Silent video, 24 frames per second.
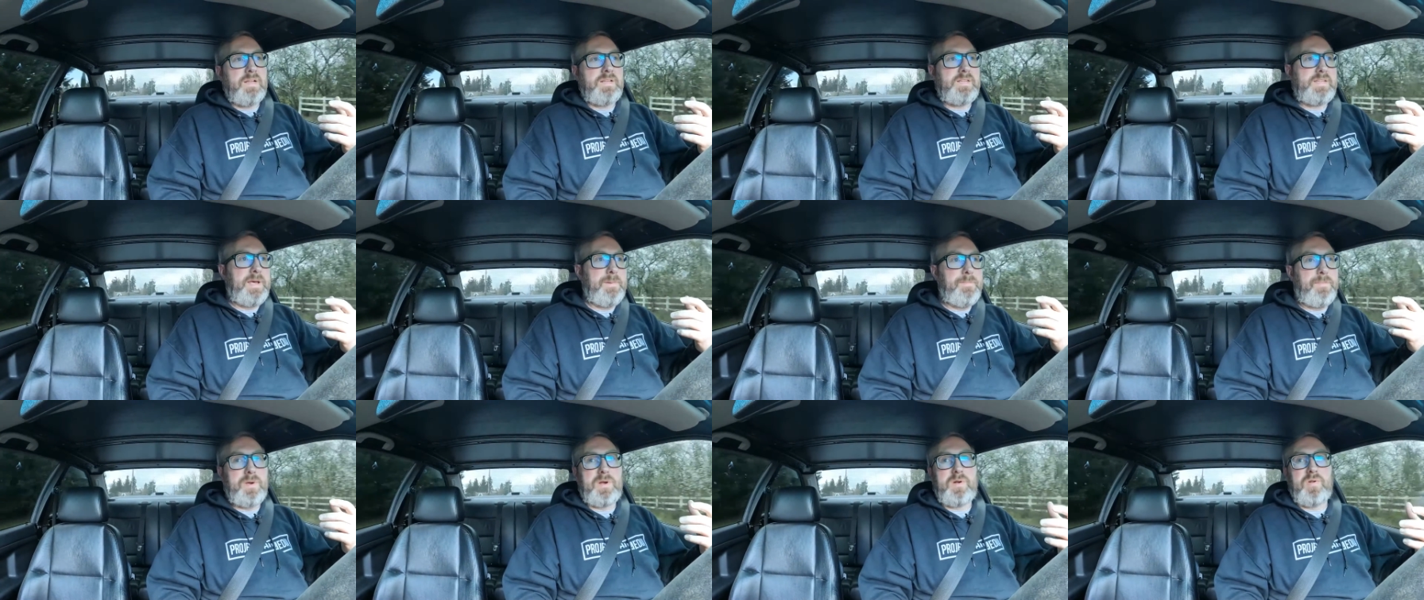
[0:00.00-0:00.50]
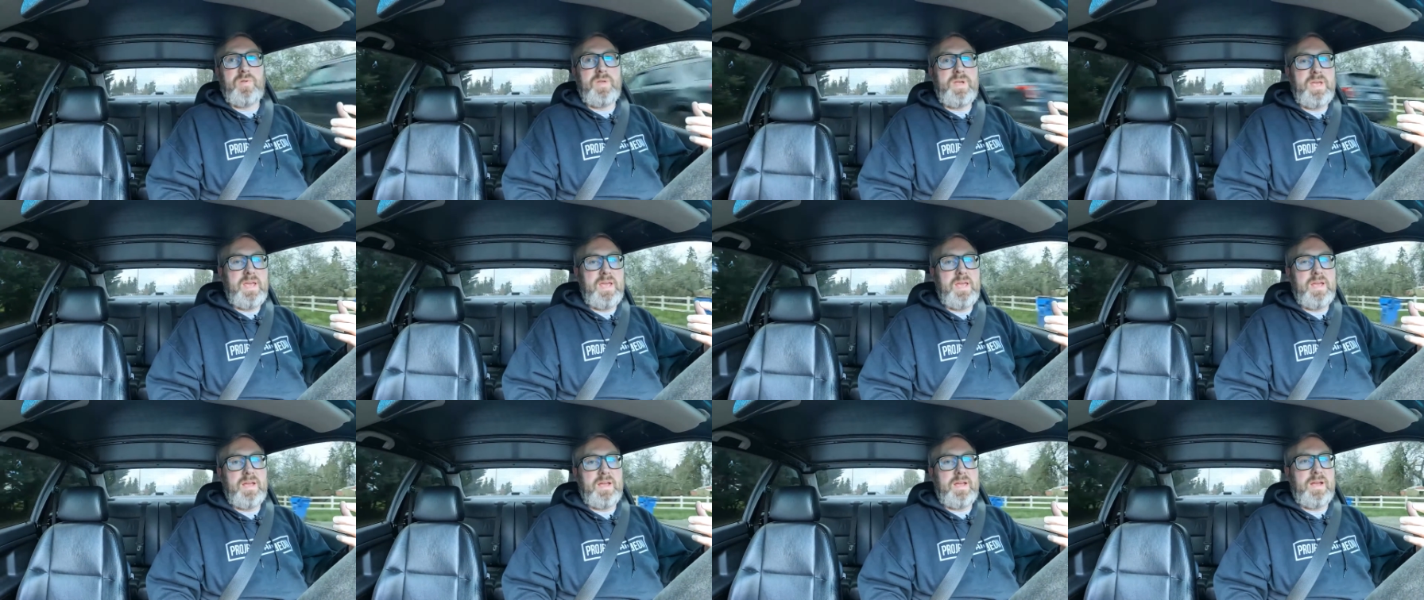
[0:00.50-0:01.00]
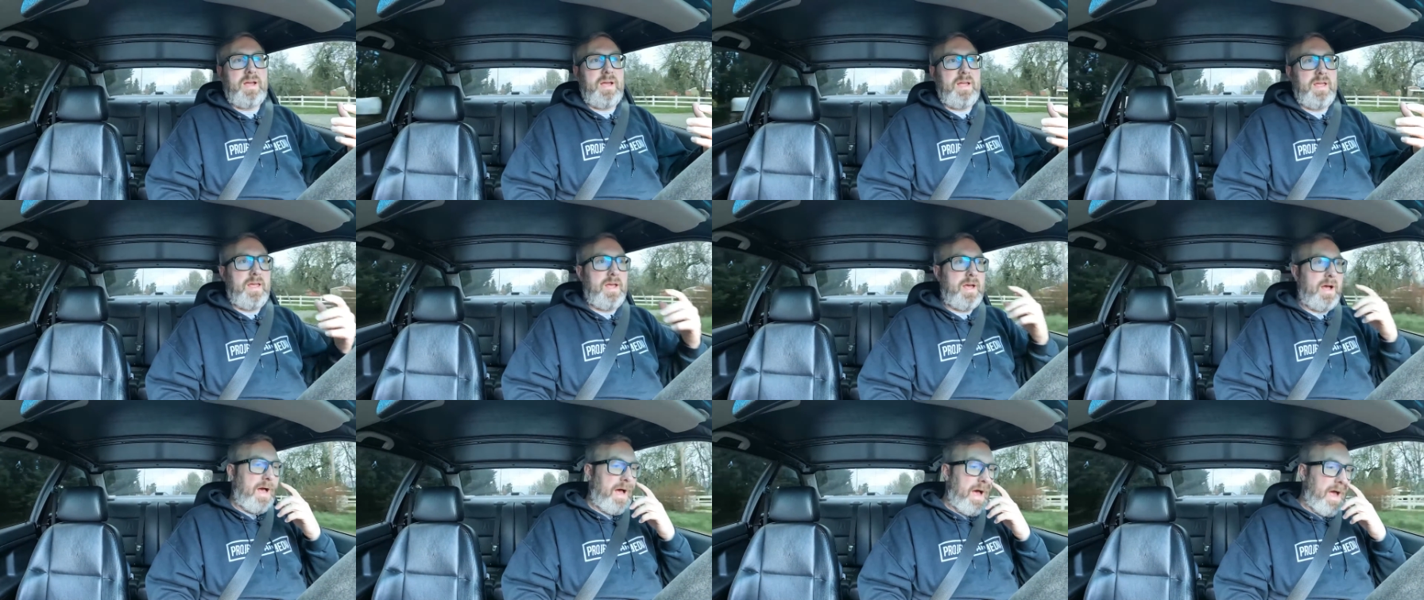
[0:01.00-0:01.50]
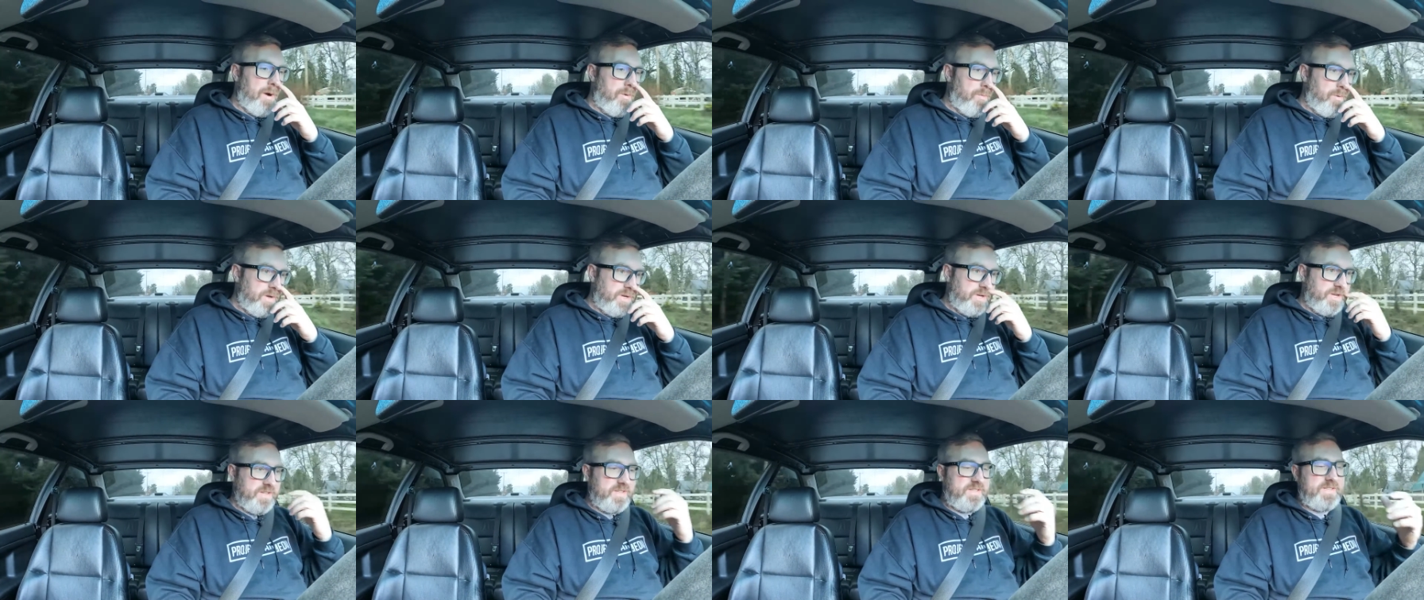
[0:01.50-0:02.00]
Typically, I
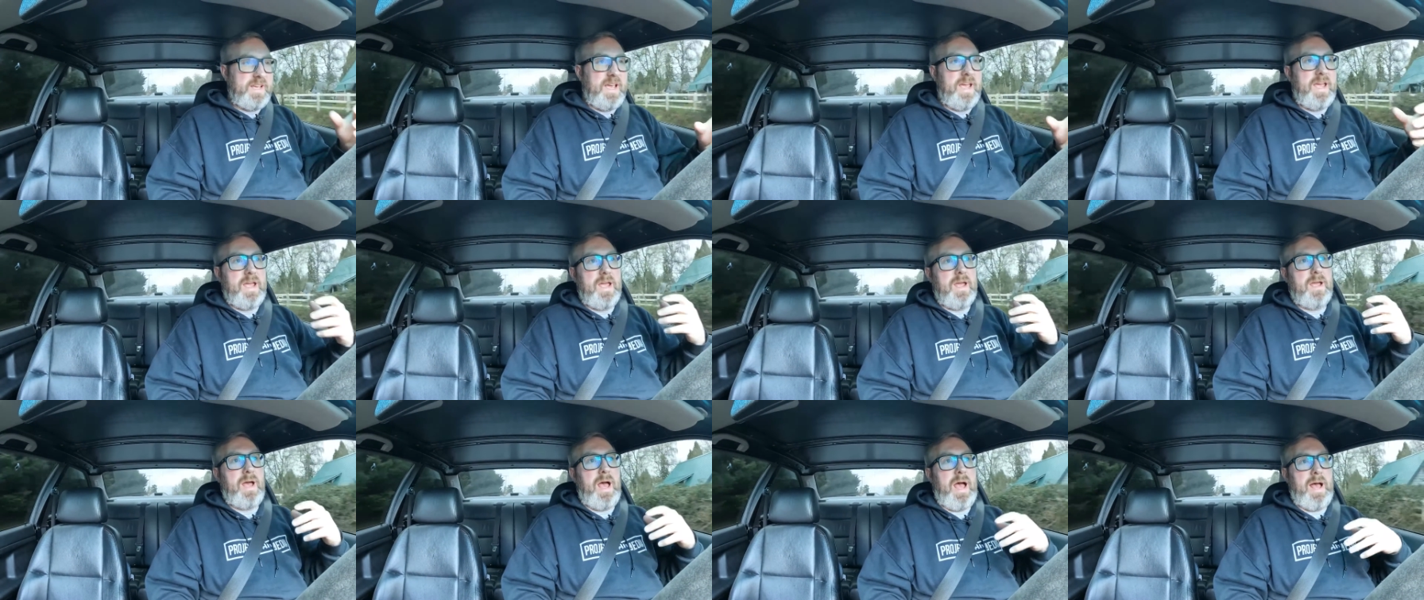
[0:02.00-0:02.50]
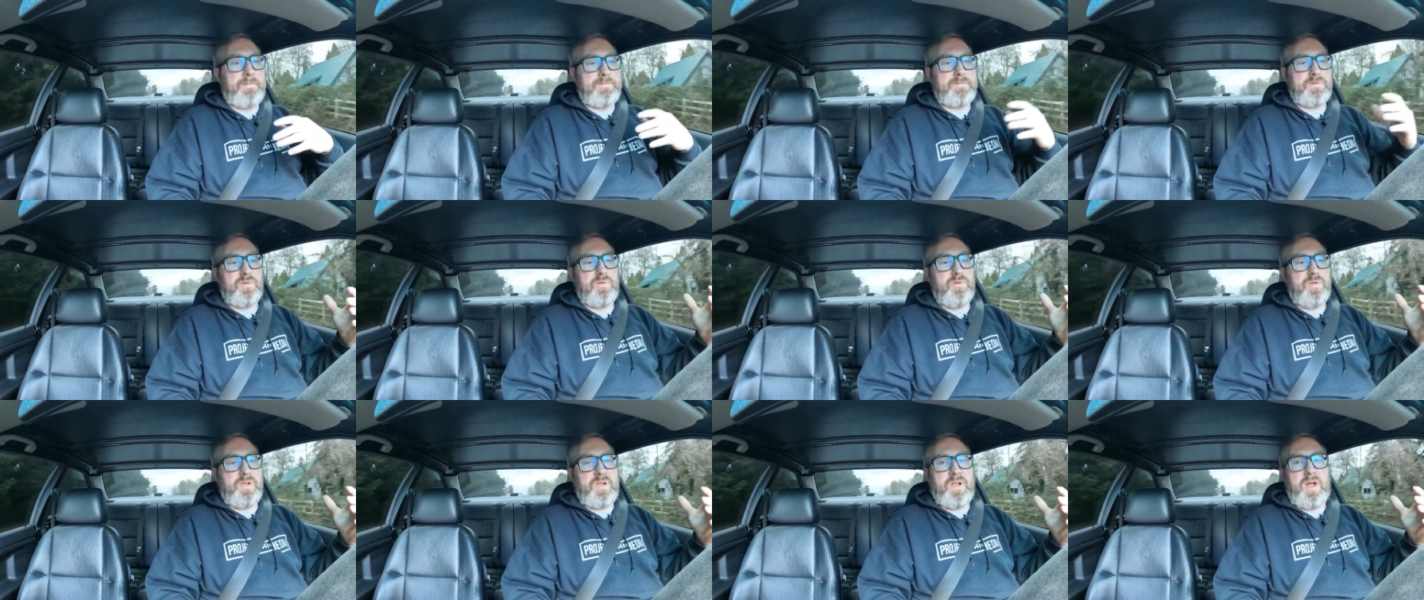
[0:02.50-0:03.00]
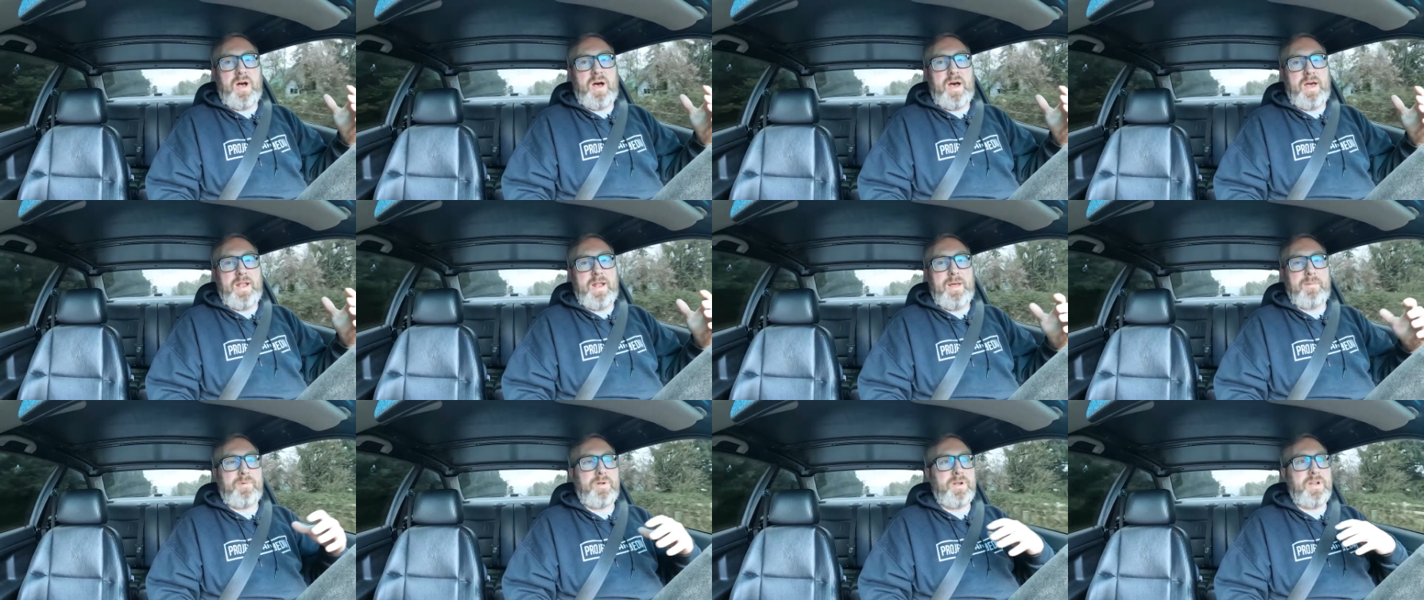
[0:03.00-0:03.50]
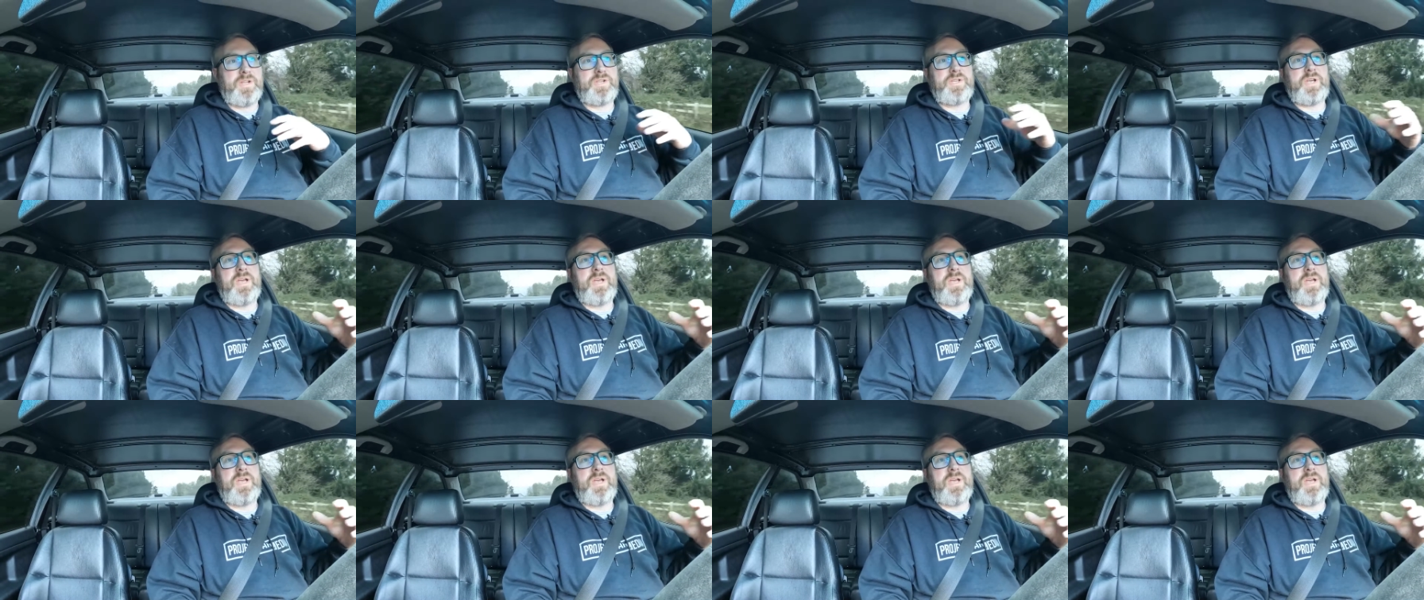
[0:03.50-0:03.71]
would just say, absolutely not, I'm gonna